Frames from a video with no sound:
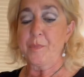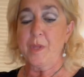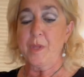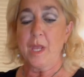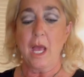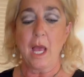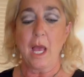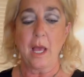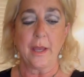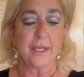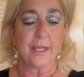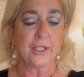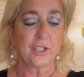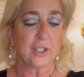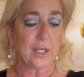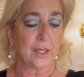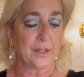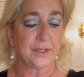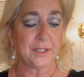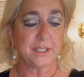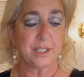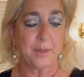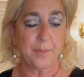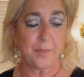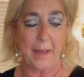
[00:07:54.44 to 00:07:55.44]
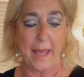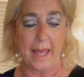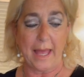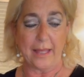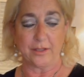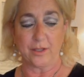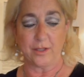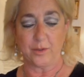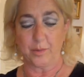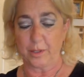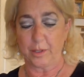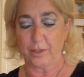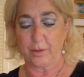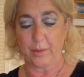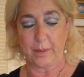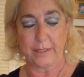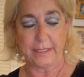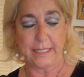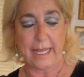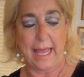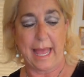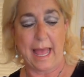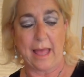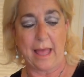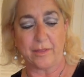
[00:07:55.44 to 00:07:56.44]
It just depends. We're going
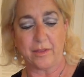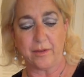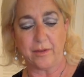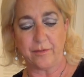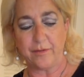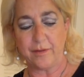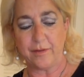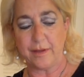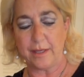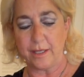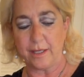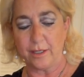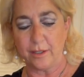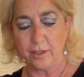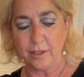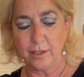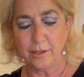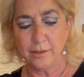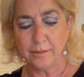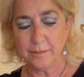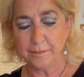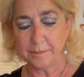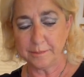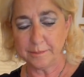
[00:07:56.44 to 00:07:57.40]
to add the veal.